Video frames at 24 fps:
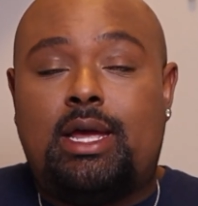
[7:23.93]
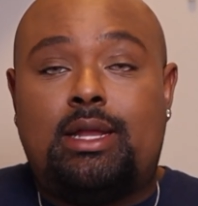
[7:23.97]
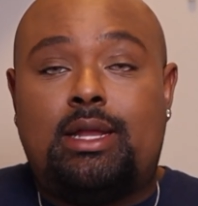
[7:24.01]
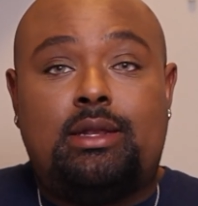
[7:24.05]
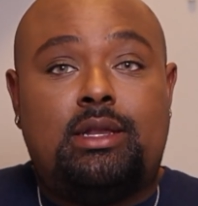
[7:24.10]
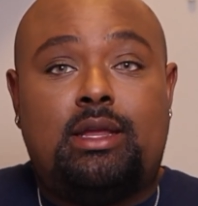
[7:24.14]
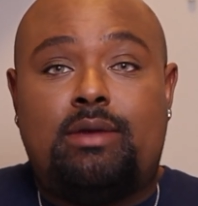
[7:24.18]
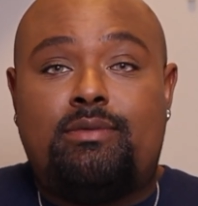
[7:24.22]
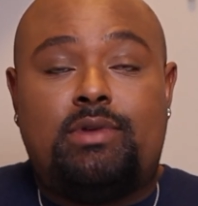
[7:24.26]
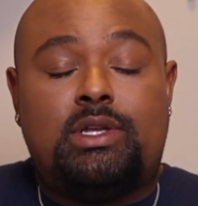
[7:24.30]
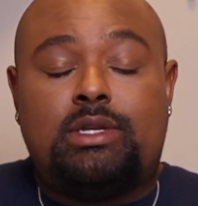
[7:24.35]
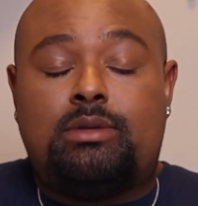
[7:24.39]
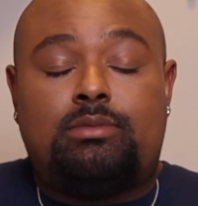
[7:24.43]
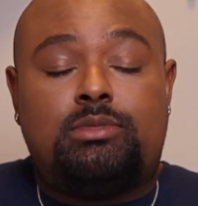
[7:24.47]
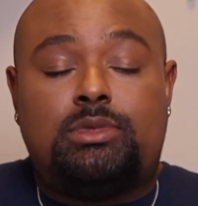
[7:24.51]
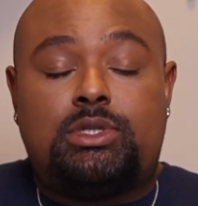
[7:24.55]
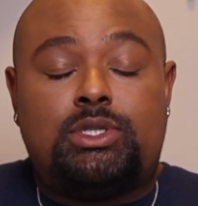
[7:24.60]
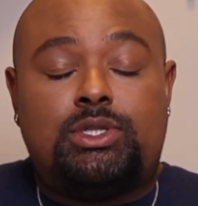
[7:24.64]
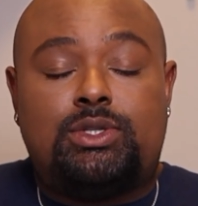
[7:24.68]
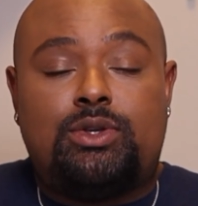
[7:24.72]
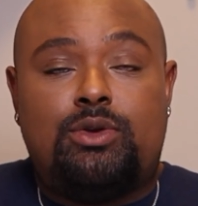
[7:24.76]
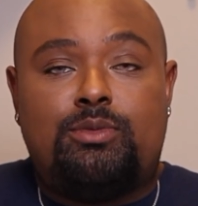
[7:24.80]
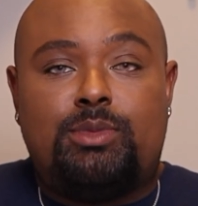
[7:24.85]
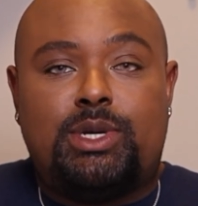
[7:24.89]
I love it
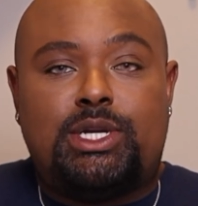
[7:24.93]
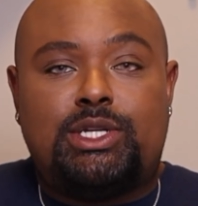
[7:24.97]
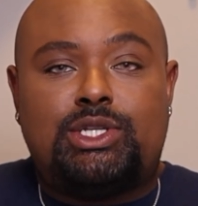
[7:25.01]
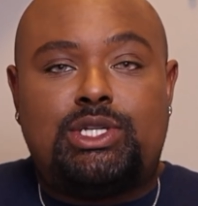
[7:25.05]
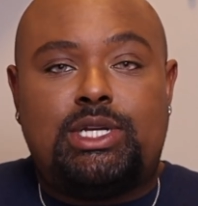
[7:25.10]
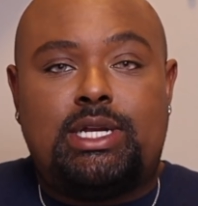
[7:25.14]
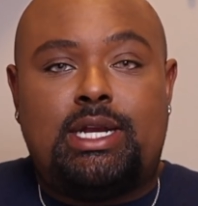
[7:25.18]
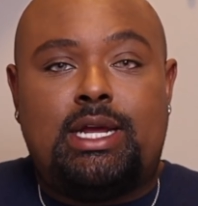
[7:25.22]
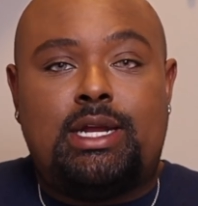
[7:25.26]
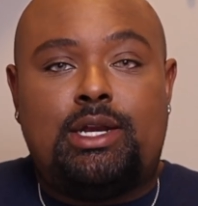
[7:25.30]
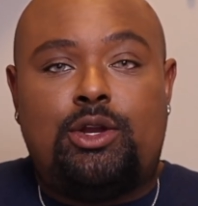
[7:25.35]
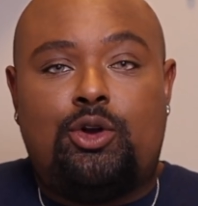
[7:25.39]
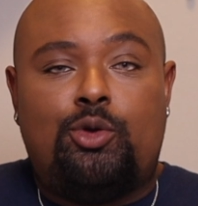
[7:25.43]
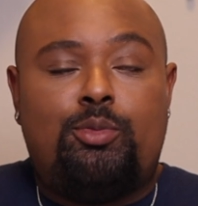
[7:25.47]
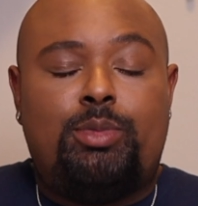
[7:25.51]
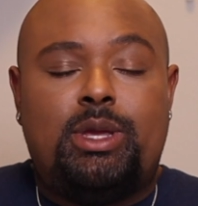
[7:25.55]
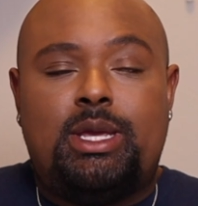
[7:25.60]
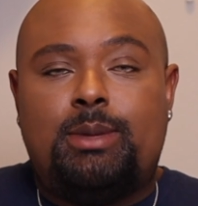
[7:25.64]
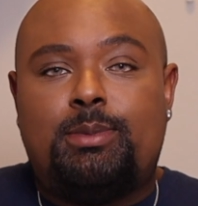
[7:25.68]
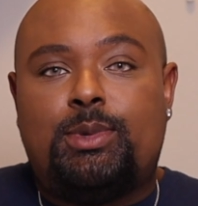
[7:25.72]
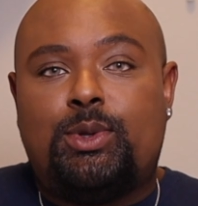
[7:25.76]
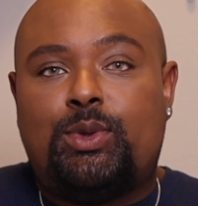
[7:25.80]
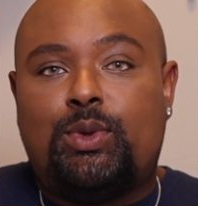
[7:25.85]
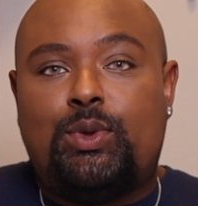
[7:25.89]
so much. And I know
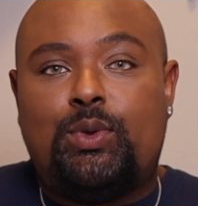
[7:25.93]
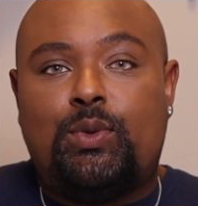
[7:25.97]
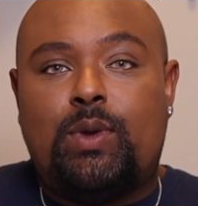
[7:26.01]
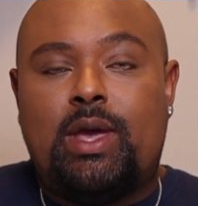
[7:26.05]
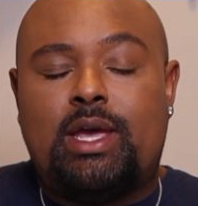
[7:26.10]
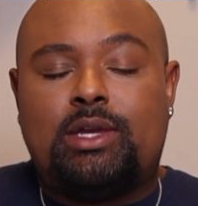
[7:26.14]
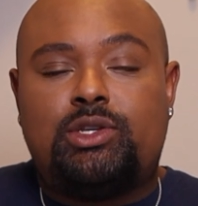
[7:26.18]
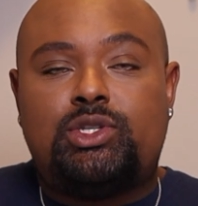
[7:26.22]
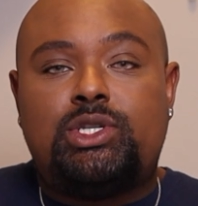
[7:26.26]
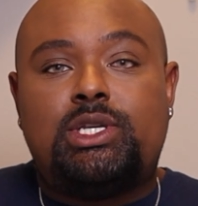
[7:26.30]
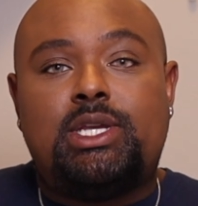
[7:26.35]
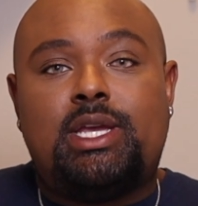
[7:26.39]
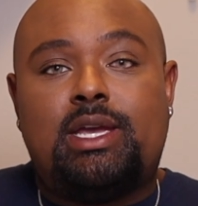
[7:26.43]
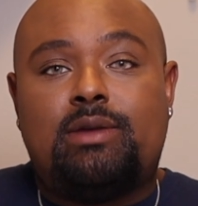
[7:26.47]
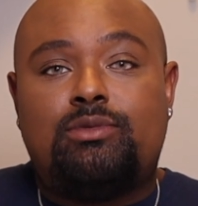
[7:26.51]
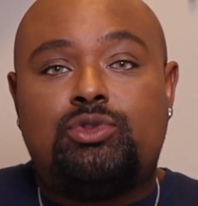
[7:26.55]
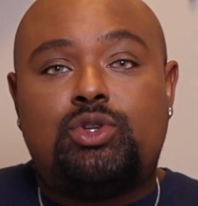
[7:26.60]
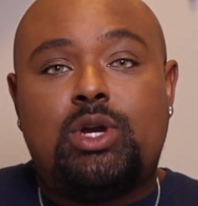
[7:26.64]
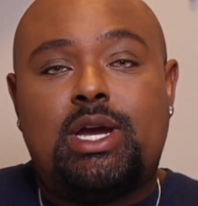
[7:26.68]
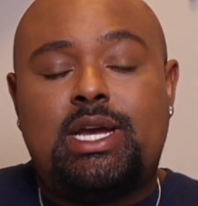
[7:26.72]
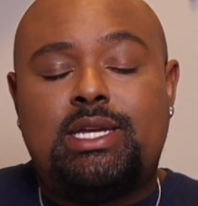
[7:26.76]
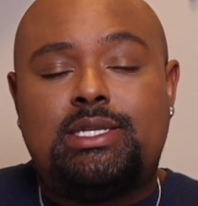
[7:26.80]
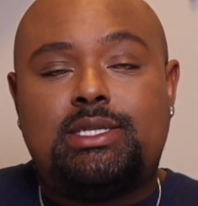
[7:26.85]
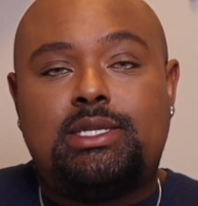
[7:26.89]
people who actually have
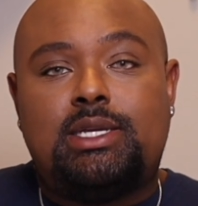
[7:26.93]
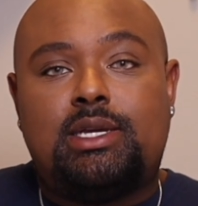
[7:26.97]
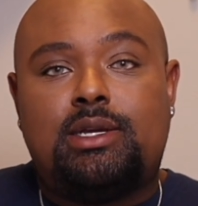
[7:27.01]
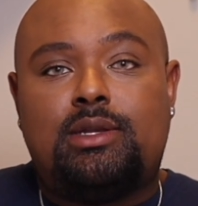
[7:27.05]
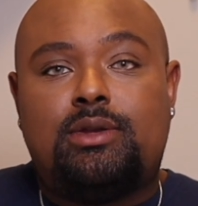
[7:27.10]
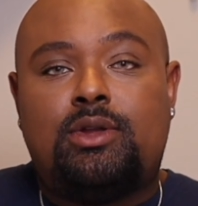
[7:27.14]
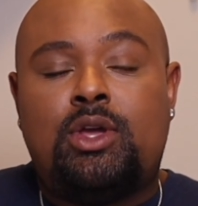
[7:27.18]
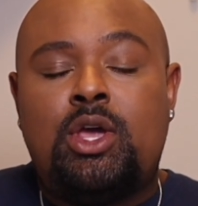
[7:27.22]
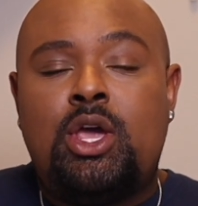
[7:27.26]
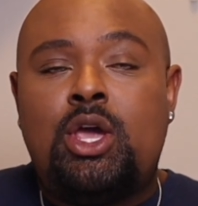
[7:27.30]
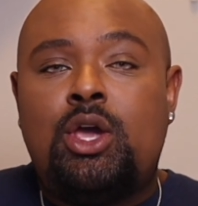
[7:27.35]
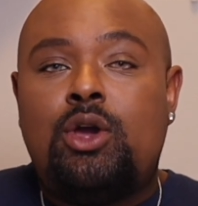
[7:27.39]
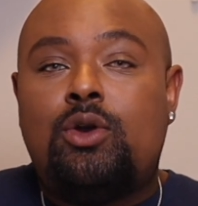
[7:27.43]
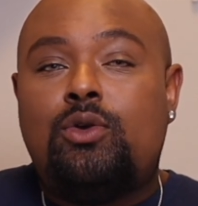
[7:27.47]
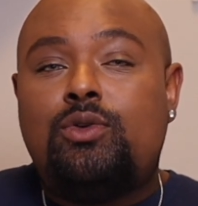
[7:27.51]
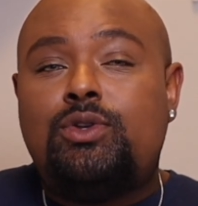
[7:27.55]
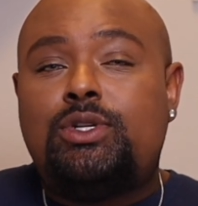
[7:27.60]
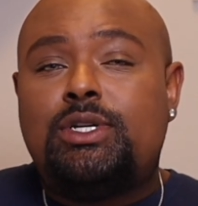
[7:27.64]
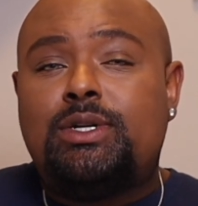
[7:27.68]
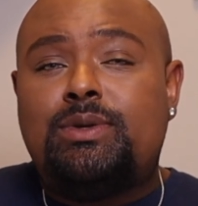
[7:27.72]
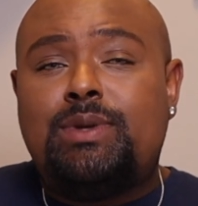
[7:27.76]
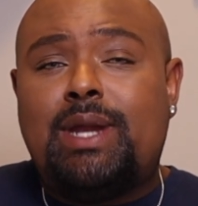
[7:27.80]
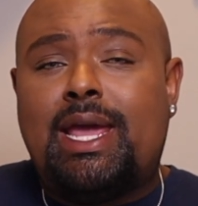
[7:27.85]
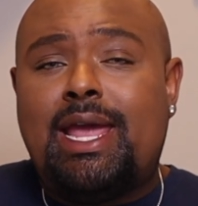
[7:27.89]
dry skin who
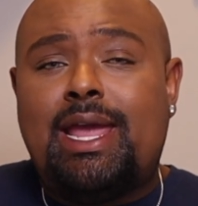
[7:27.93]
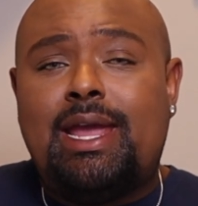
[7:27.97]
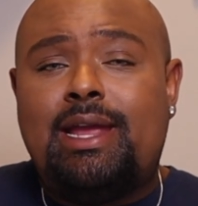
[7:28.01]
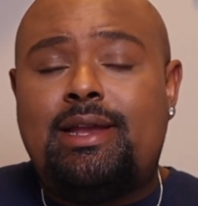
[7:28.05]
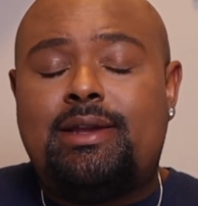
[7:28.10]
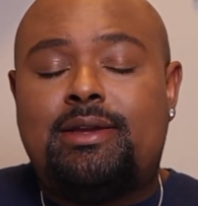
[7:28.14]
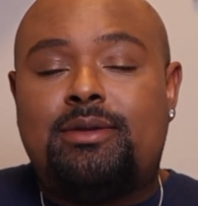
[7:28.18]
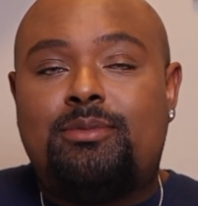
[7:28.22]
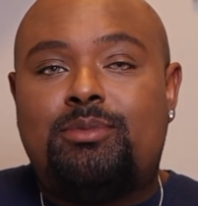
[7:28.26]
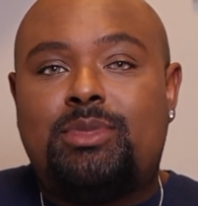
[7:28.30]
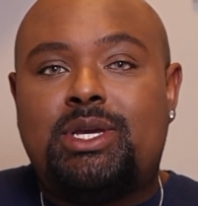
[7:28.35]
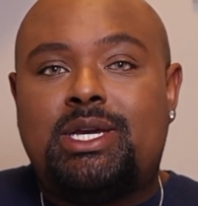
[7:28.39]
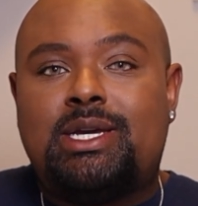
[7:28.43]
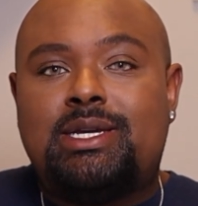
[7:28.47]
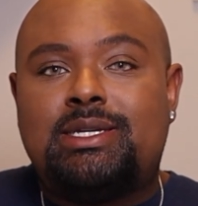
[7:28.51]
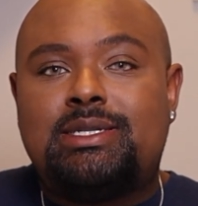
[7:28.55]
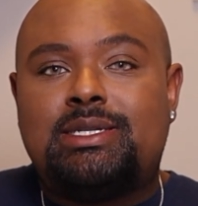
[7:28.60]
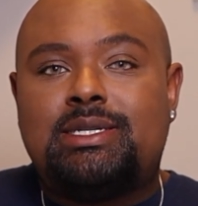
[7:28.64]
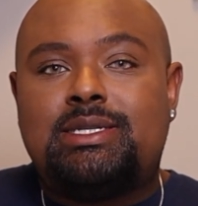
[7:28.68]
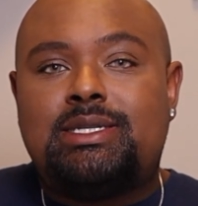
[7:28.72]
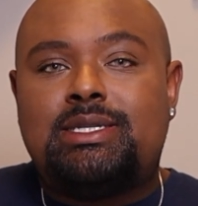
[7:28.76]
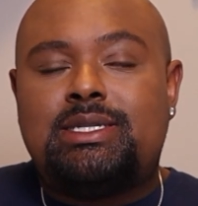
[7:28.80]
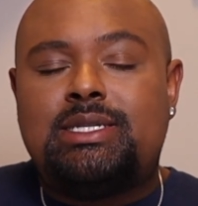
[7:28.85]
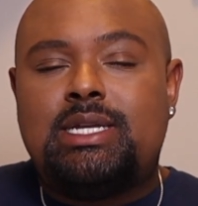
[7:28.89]
don't hate it because
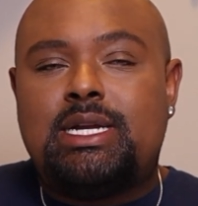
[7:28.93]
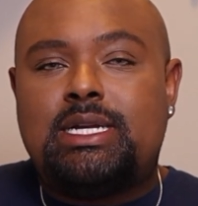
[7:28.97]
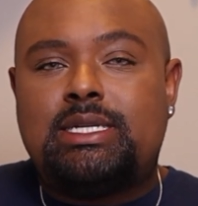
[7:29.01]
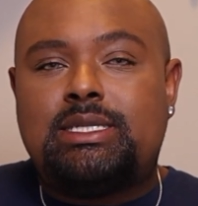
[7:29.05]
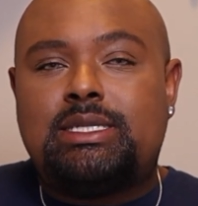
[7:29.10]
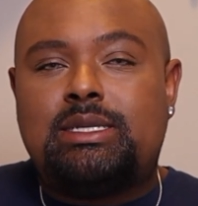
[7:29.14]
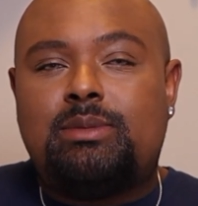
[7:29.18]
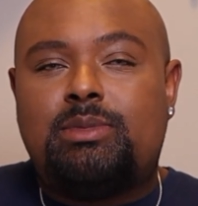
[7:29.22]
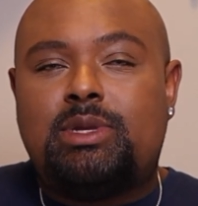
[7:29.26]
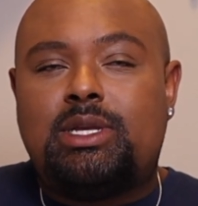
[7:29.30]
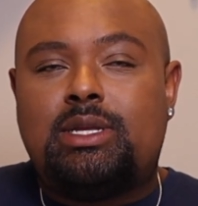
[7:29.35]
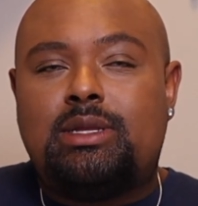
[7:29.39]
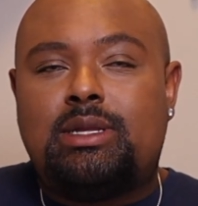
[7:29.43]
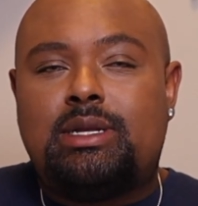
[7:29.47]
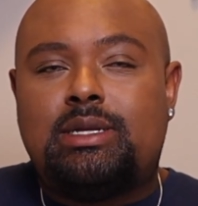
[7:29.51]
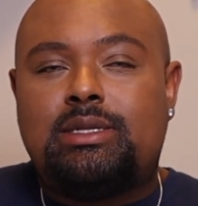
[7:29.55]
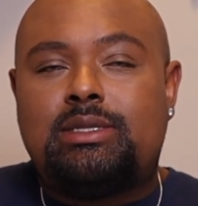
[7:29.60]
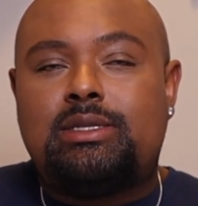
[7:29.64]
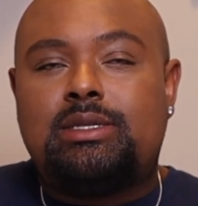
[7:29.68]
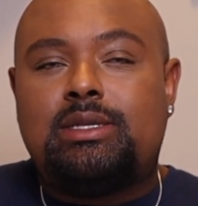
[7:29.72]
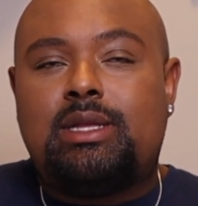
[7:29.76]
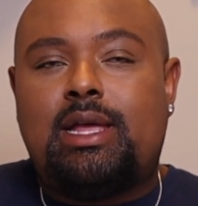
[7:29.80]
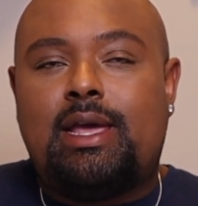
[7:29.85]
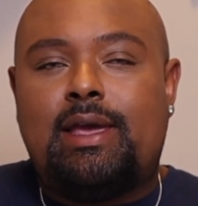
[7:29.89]
it's not something
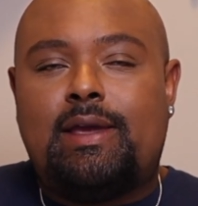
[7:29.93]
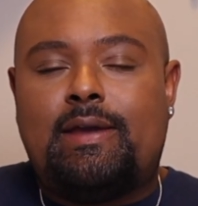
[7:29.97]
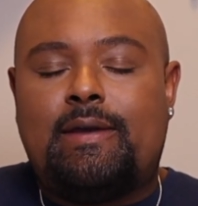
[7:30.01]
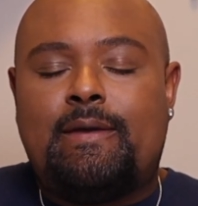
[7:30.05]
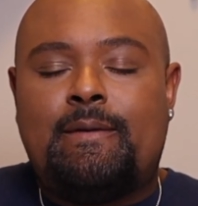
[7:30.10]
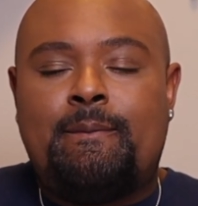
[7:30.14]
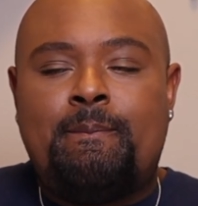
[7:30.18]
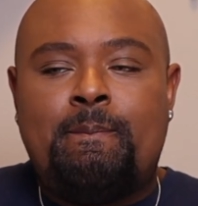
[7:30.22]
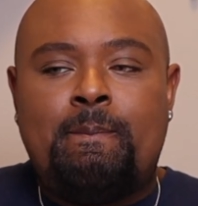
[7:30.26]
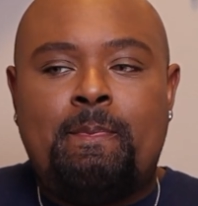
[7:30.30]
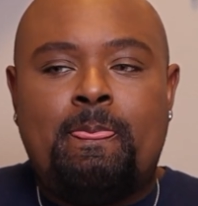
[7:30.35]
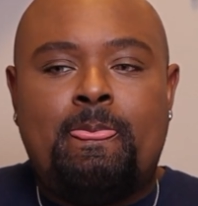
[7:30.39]
that's like,